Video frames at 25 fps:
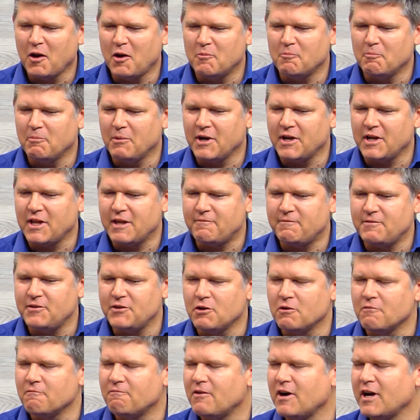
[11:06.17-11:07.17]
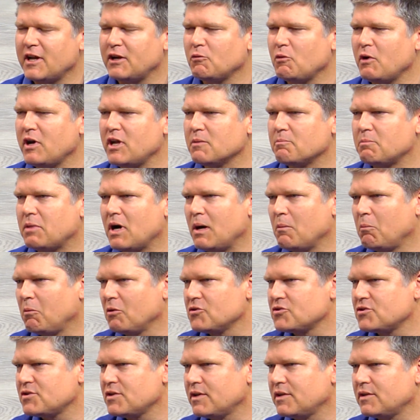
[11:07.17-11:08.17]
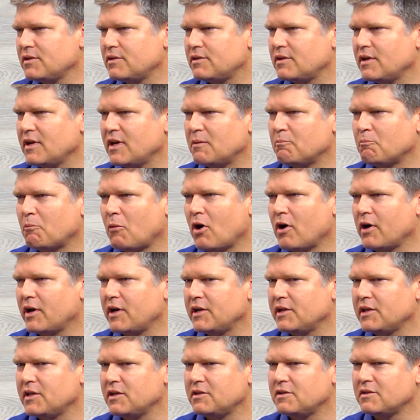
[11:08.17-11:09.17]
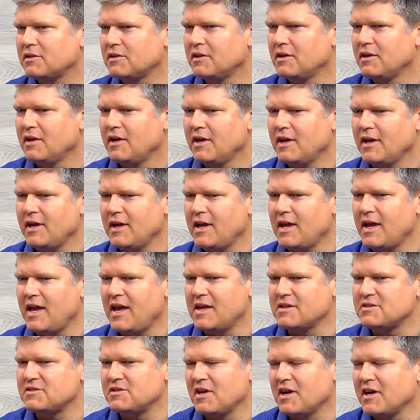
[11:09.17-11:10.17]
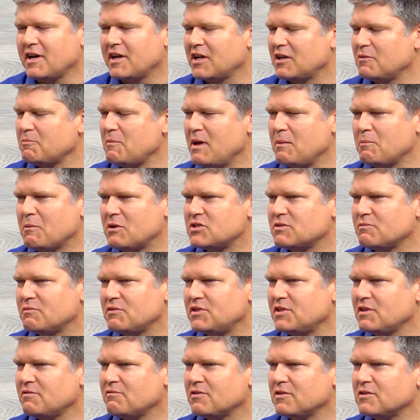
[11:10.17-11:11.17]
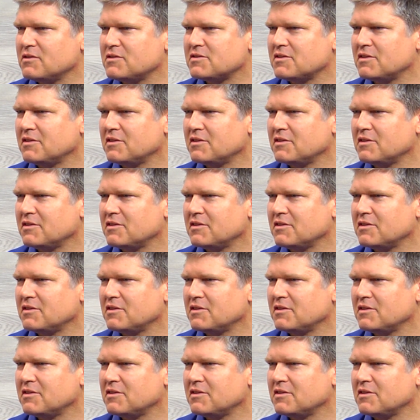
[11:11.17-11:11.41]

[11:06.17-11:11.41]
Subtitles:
but if you don't find a way to publish it and market it, it's not going to make much of a difference.